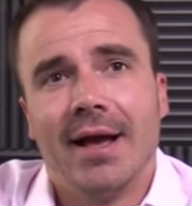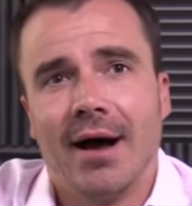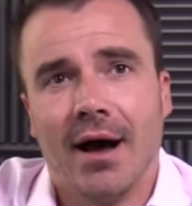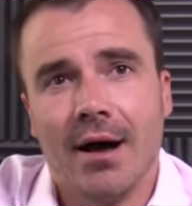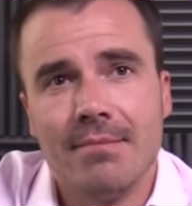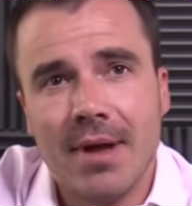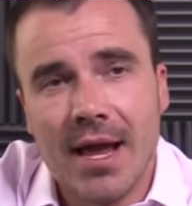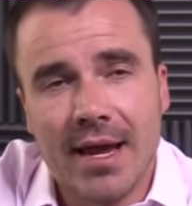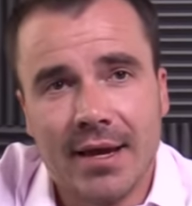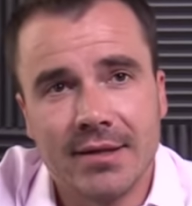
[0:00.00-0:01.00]
Um,
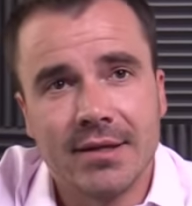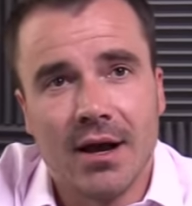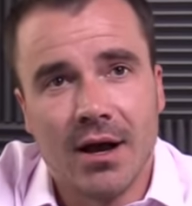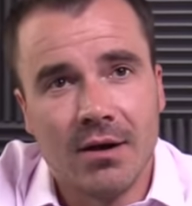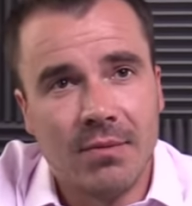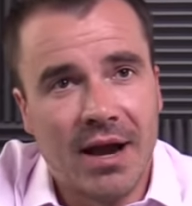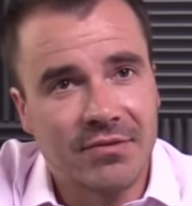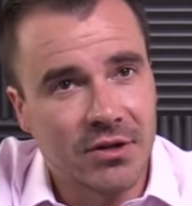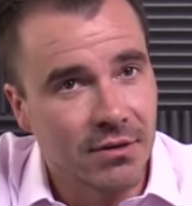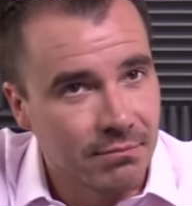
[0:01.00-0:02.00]
and uh,
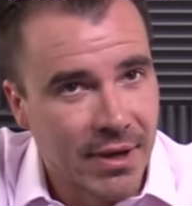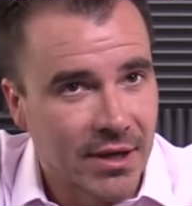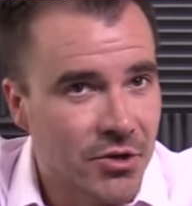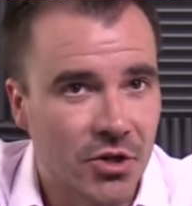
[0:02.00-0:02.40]
after making